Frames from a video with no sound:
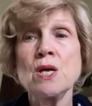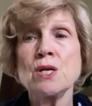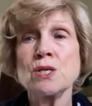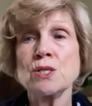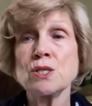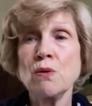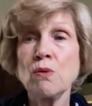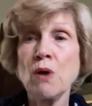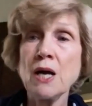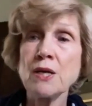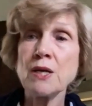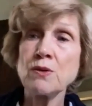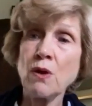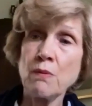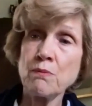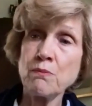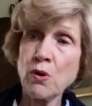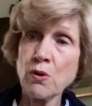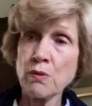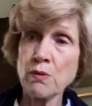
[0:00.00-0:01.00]
So I
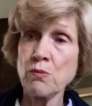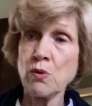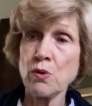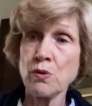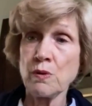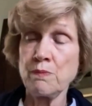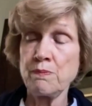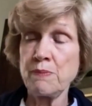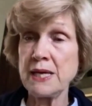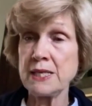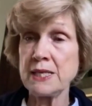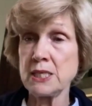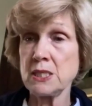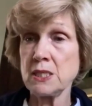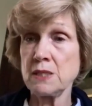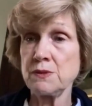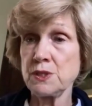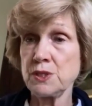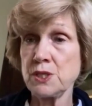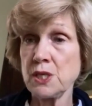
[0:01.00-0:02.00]
got more and more embedded
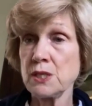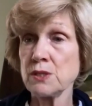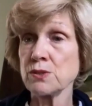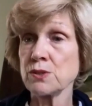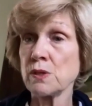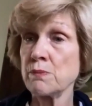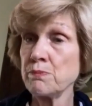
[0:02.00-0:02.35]
in the deals